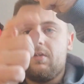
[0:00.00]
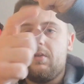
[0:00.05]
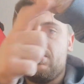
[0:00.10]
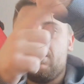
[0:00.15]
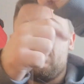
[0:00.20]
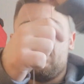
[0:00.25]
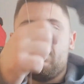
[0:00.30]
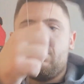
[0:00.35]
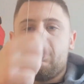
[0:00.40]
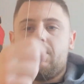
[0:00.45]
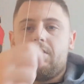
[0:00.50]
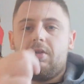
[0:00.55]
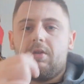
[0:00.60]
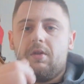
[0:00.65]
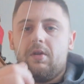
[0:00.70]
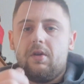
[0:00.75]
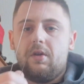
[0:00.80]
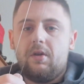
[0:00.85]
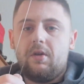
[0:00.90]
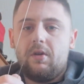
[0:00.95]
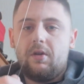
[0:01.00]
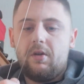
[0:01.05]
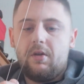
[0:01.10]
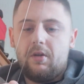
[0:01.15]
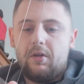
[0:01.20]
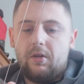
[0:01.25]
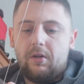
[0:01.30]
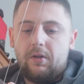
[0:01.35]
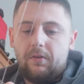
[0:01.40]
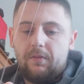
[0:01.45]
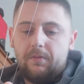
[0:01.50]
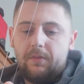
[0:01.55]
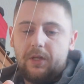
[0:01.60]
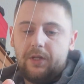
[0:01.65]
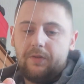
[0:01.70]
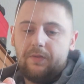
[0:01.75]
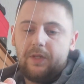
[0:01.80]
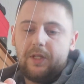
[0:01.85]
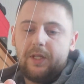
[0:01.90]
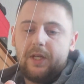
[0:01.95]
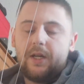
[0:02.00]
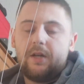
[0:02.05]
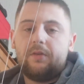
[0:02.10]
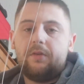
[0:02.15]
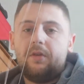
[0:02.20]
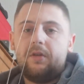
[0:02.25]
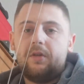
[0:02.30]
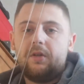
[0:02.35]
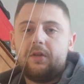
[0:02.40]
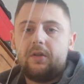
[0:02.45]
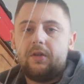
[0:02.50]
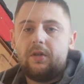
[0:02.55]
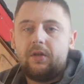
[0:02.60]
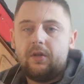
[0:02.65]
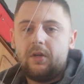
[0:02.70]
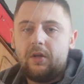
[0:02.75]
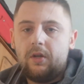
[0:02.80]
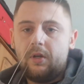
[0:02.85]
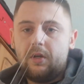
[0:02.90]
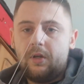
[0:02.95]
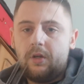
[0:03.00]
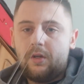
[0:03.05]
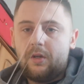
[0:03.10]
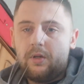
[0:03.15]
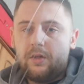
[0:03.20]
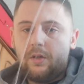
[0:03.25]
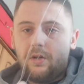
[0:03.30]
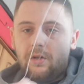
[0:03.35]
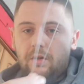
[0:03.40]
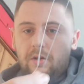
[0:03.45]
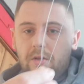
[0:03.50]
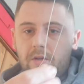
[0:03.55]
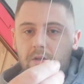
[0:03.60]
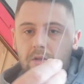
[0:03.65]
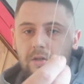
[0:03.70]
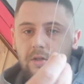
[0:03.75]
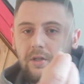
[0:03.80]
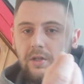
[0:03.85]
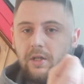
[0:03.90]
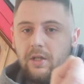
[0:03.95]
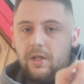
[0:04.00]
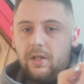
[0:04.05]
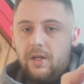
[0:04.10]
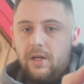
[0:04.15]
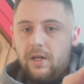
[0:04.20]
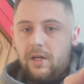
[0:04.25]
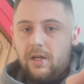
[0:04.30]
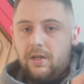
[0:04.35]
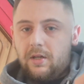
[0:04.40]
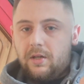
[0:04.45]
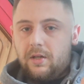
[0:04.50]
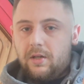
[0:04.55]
and just measure it down. You can see there,